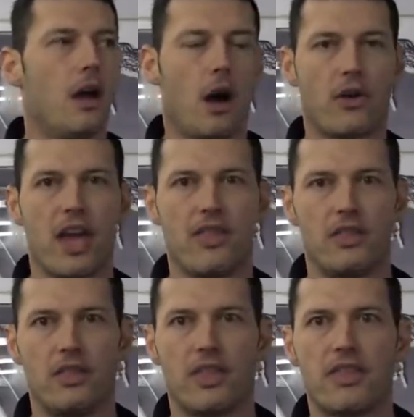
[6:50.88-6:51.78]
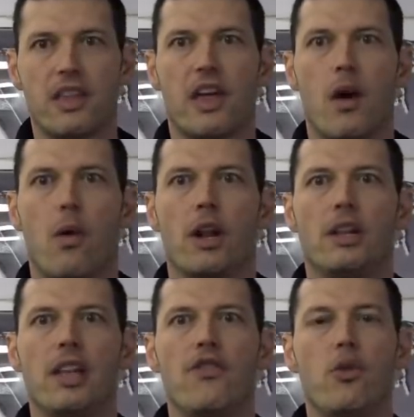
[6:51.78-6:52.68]
Okay, the thing that I want to
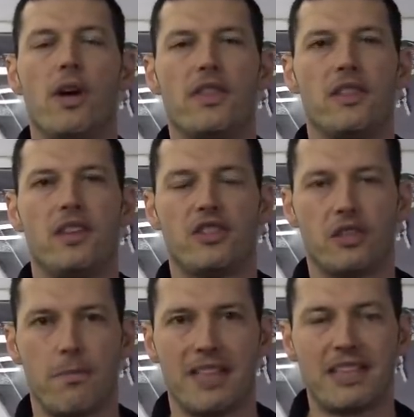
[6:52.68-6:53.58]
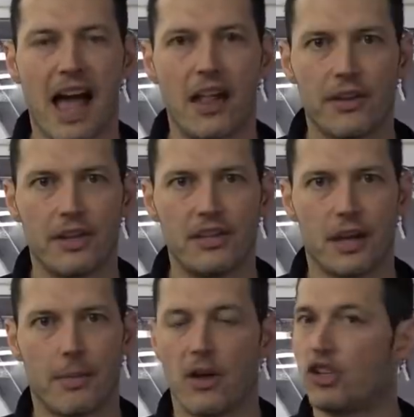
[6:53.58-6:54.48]
leave you with in this mentality
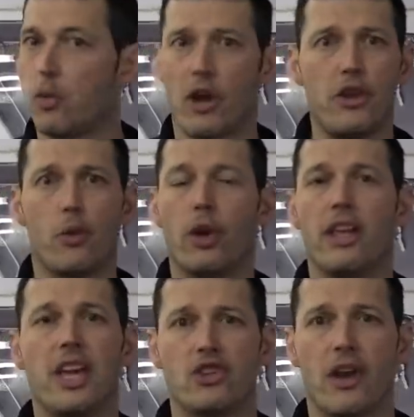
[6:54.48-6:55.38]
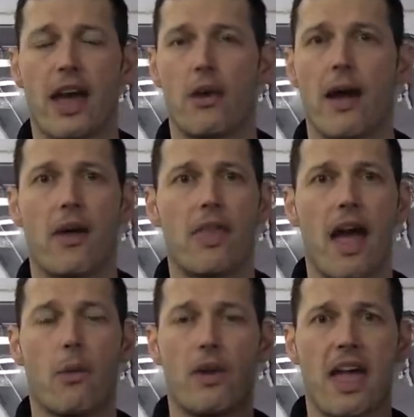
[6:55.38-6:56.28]
tip, I just want you to really get your head around
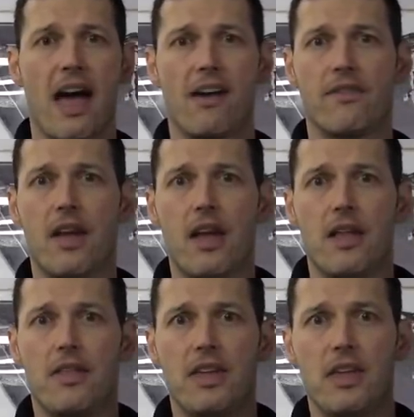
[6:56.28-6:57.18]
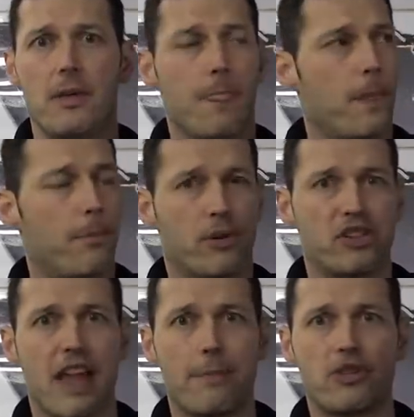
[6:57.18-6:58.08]
that. We have the
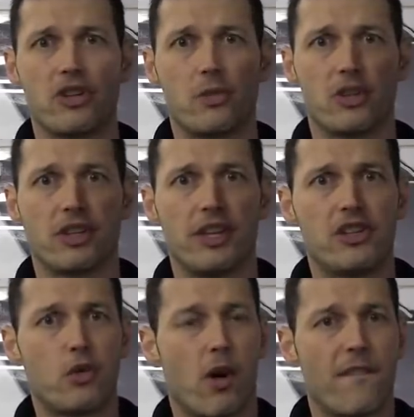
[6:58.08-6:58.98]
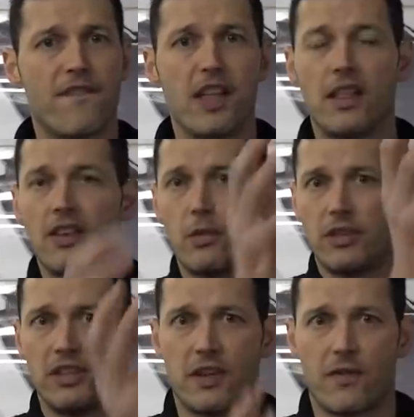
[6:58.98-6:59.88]
perceptions, which leads to our feelings
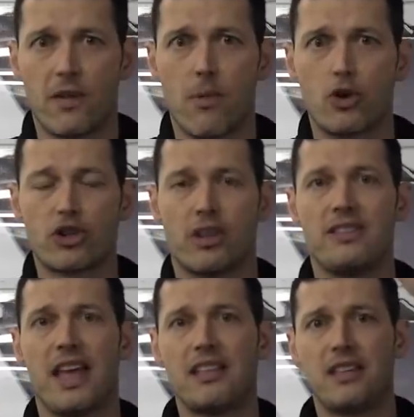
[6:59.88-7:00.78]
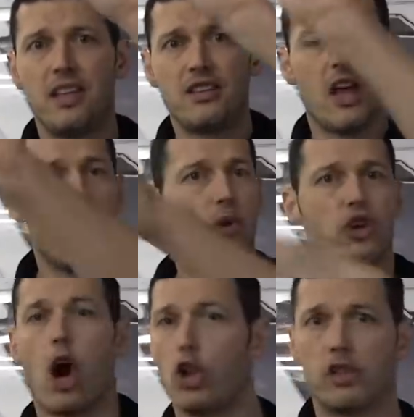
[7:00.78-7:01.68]
with the different emotional intensities,
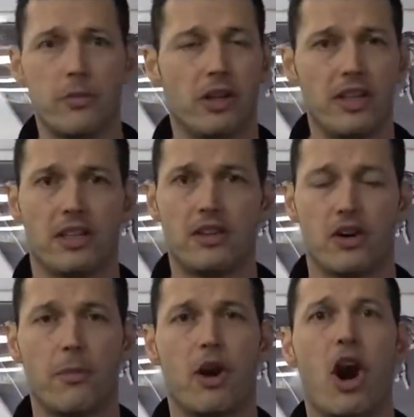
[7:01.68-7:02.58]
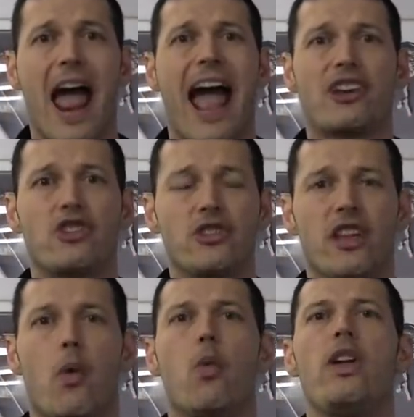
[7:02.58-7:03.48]
which ultimately determine our actions,
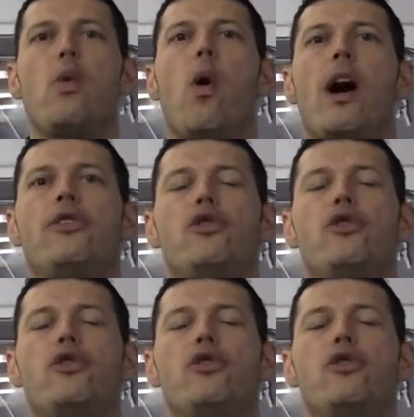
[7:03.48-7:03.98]
and we want